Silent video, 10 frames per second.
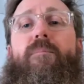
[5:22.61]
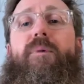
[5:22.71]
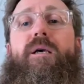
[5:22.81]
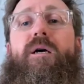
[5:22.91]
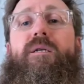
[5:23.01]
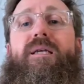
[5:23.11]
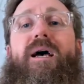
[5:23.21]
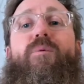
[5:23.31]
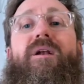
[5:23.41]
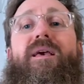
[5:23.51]
because
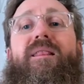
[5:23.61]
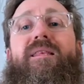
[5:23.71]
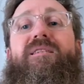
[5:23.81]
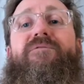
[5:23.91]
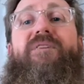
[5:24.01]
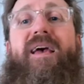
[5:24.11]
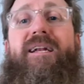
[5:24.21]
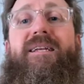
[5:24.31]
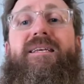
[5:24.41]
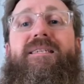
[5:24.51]
I want to get these
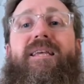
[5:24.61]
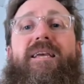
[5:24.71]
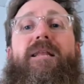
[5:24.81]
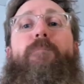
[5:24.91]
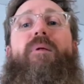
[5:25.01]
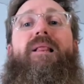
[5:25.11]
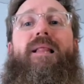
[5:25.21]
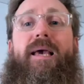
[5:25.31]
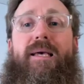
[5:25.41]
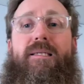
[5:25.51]
vanities in
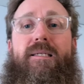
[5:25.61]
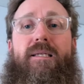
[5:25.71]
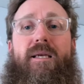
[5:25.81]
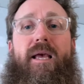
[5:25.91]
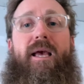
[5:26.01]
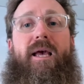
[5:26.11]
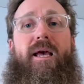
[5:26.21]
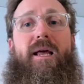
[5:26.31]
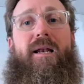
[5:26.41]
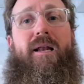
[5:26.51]
place,
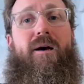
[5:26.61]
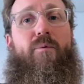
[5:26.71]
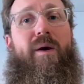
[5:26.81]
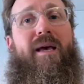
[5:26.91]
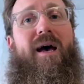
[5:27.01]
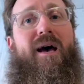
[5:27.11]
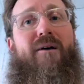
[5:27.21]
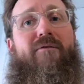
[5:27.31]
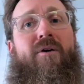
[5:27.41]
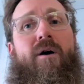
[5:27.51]
and we
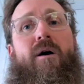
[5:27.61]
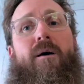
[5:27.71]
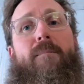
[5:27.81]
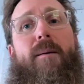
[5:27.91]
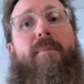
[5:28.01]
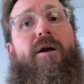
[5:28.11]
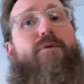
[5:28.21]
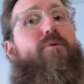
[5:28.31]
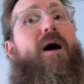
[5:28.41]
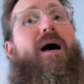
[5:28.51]
have my buddy
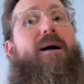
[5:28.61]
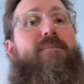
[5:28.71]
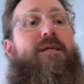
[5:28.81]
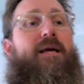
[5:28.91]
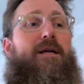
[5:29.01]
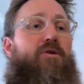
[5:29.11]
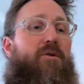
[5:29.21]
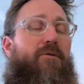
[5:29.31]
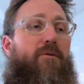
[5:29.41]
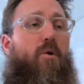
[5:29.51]
Rob
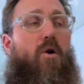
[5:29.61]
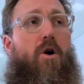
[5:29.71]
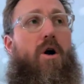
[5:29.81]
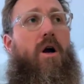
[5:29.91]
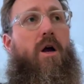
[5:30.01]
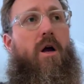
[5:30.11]
scheduled for